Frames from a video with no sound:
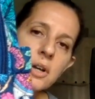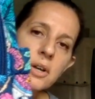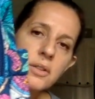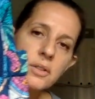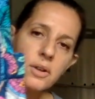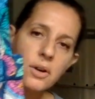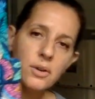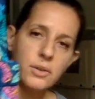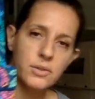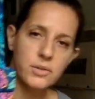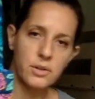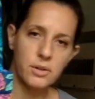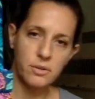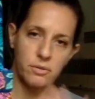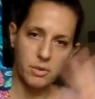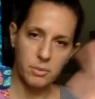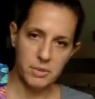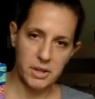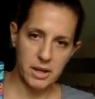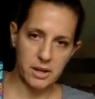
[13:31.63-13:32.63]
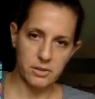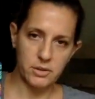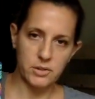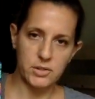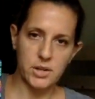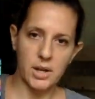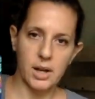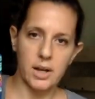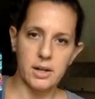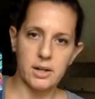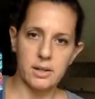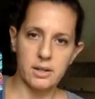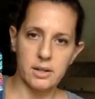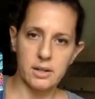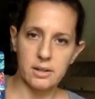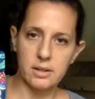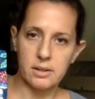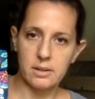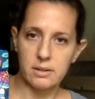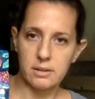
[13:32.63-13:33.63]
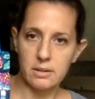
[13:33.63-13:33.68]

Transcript: Those are from the other side of the